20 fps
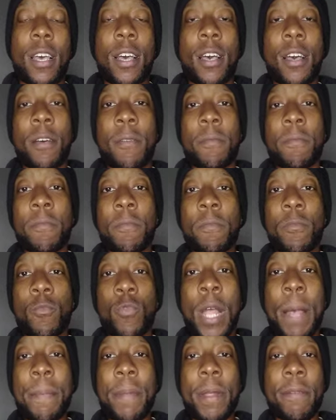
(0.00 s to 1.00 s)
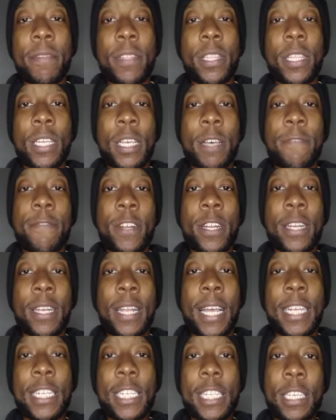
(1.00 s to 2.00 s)
Um, wrap everything up very
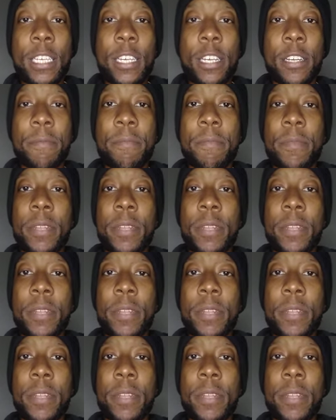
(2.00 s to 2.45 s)
nicely here,